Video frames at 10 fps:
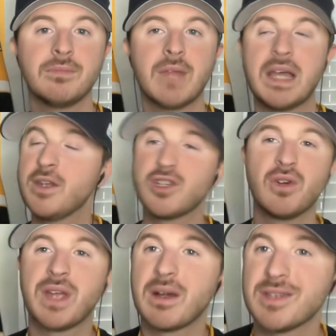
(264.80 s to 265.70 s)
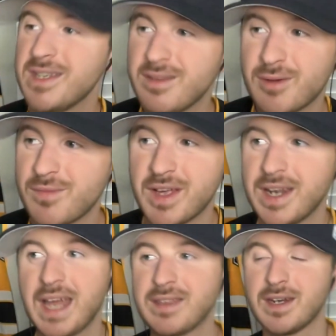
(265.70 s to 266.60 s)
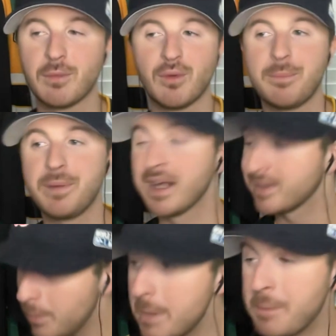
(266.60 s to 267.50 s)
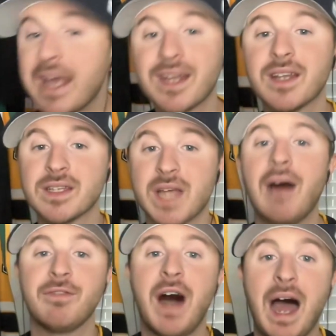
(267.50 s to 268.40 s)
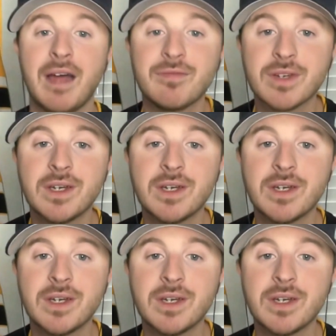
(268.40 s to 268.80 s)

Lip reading: And there's no guarantee they're even going to get the number 1 pick. They'll be picking in the top 5.